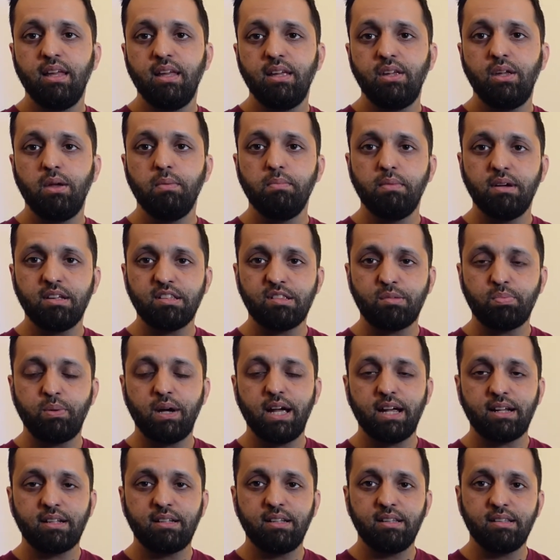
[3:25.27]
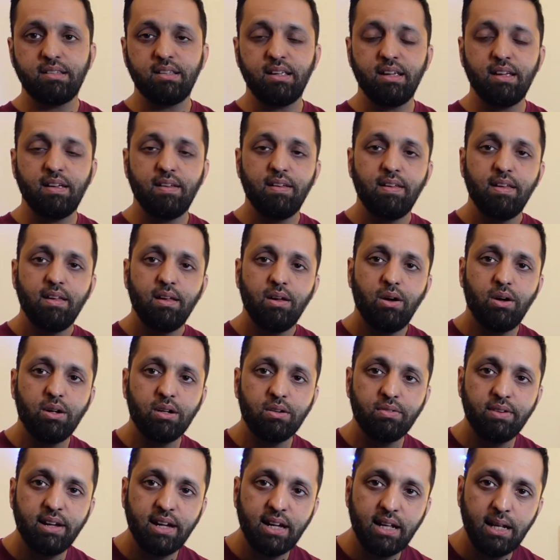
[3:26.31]
You must practice it on a
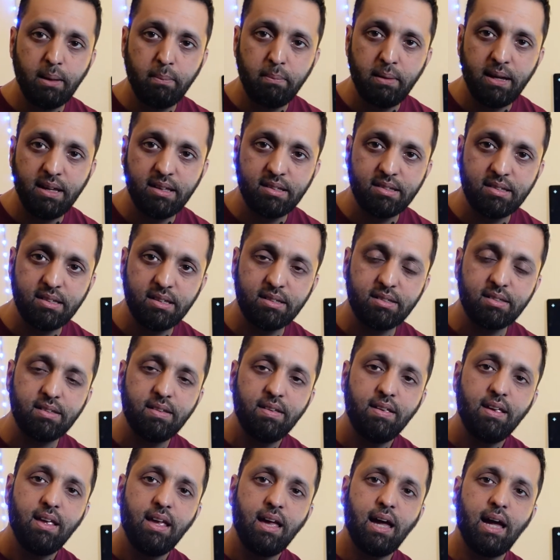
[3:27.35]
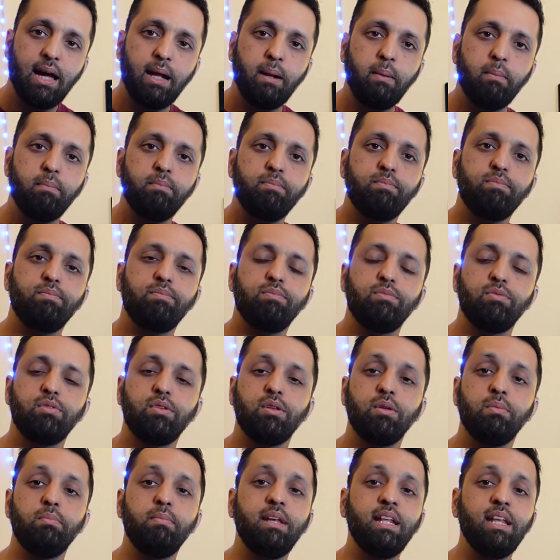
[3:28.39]
regular basis, and
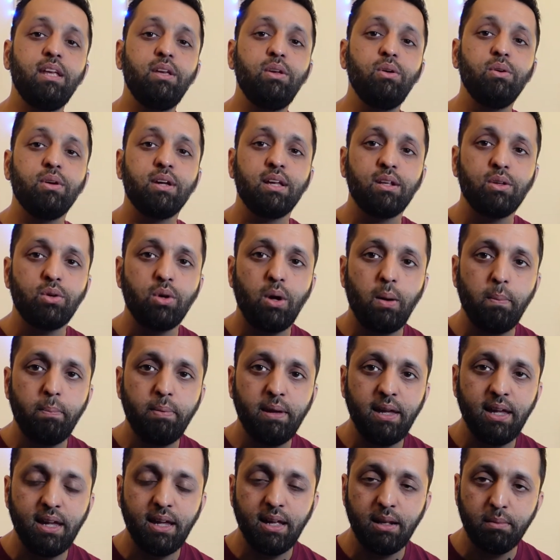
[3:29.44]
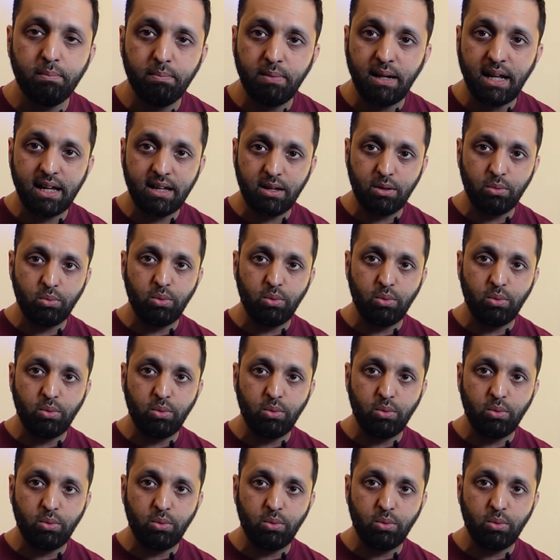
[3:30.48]
the minute you can copy in black and